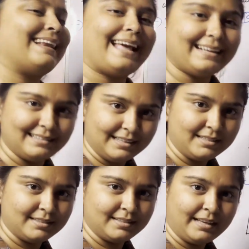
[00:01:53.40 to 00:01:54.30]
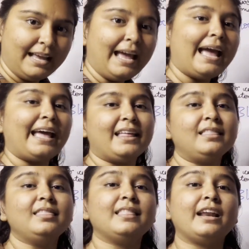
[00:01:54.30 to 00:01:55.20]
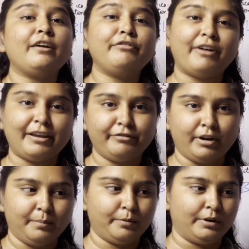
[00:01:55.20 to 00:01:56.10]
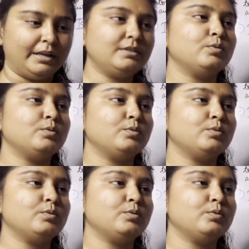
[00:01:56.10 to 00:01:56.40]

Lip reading: like this, and there are 5 components